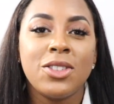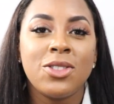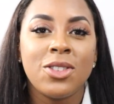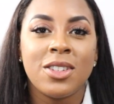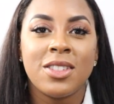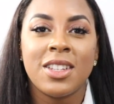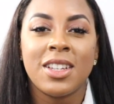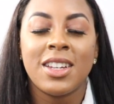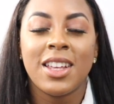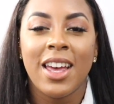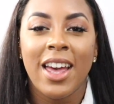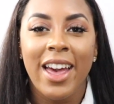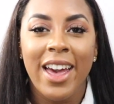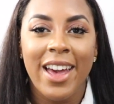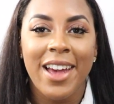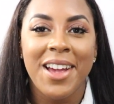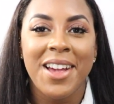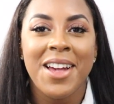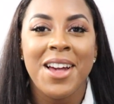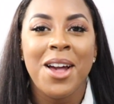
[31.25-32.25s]
So I said,
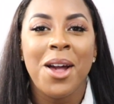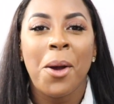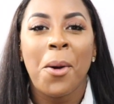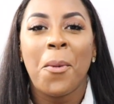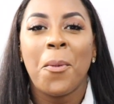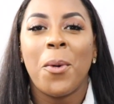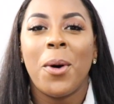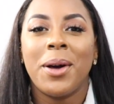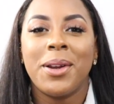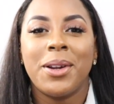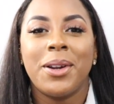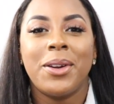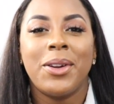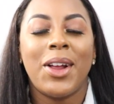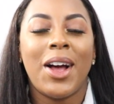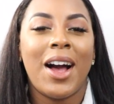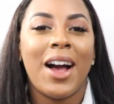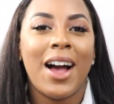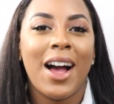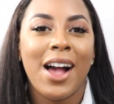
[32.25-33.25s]
hey, why don't
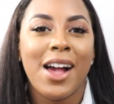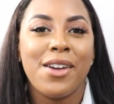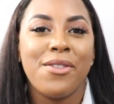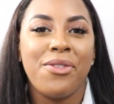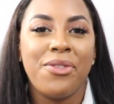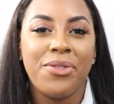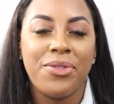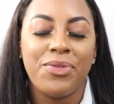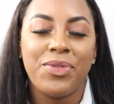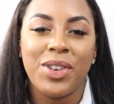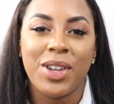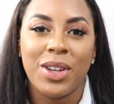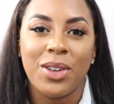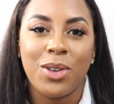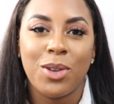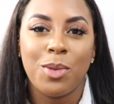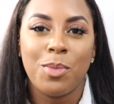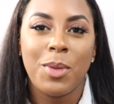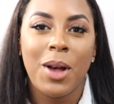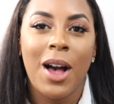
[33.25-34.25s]
I
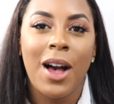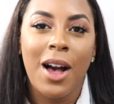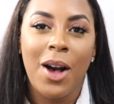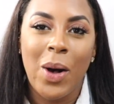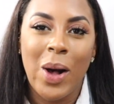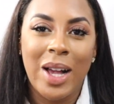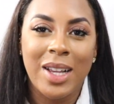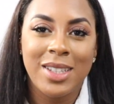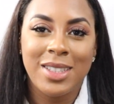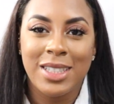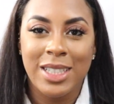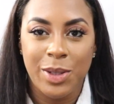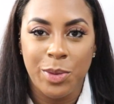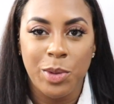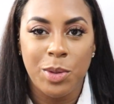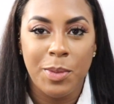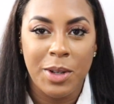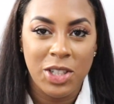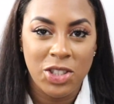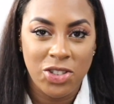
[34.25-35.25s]
film how I sleep
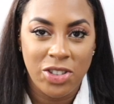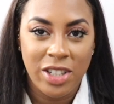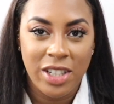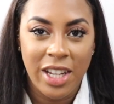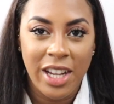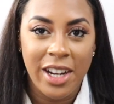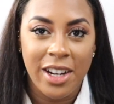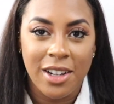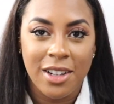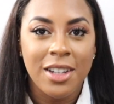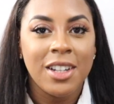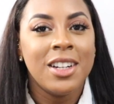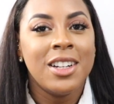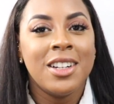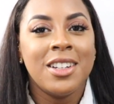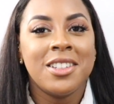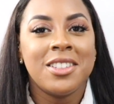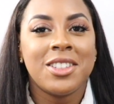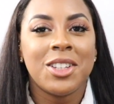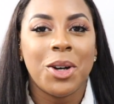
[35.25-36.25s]
with my straight hair?
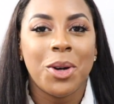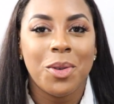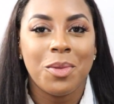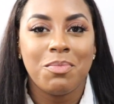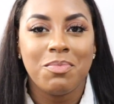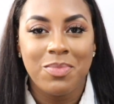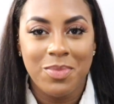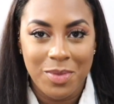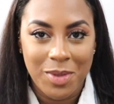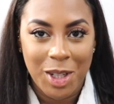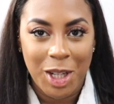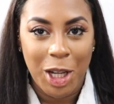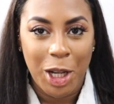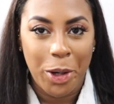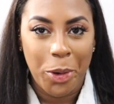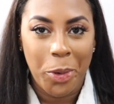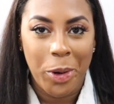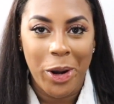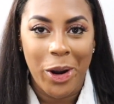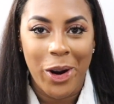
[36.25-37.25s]
So
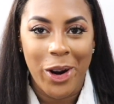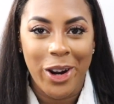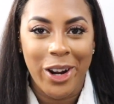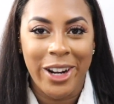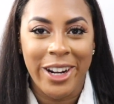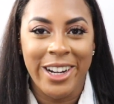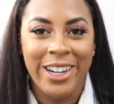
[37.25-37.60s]
here we are.